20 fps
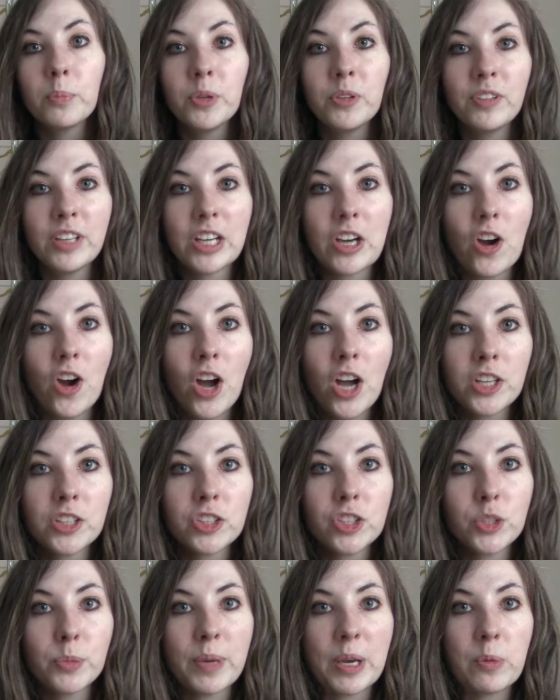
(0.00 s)
Moving
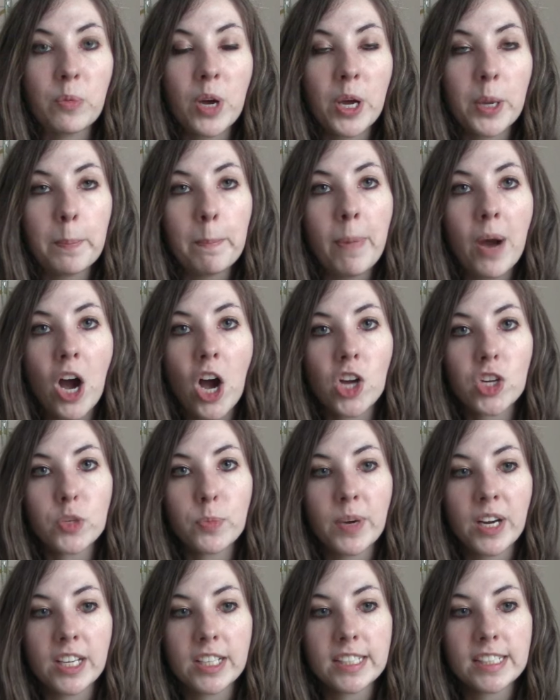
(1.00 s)
on to my one
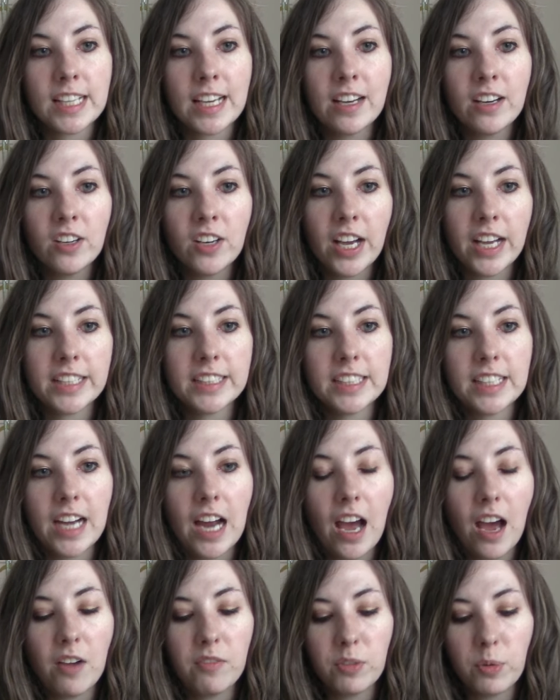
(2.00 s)
Poshmark sale. I did
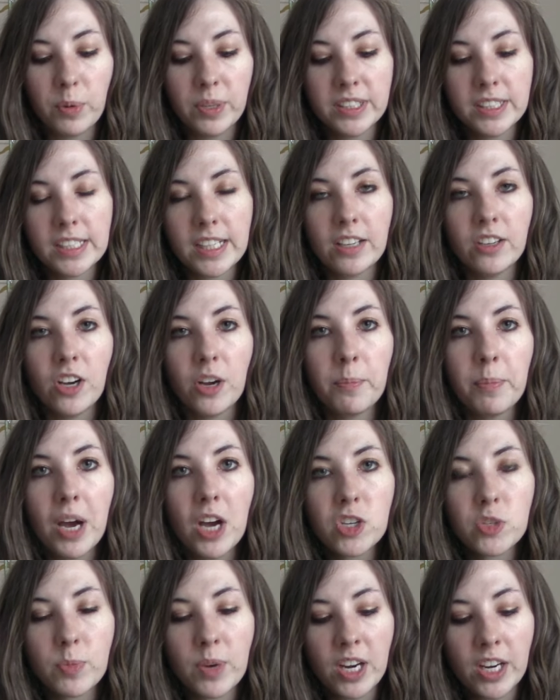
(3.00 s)
have one sale on
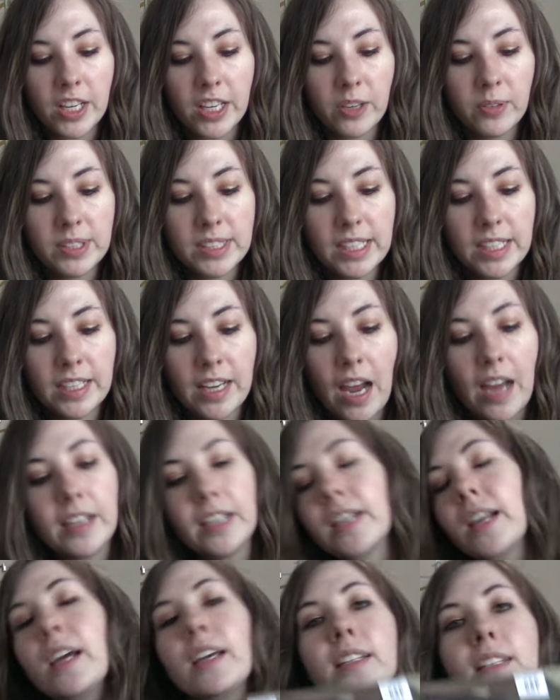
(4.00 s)
Poshmark. It was a
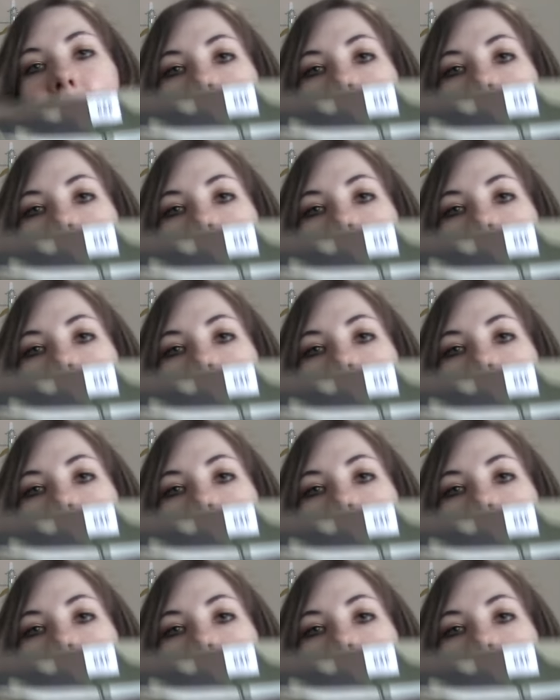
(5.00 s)
99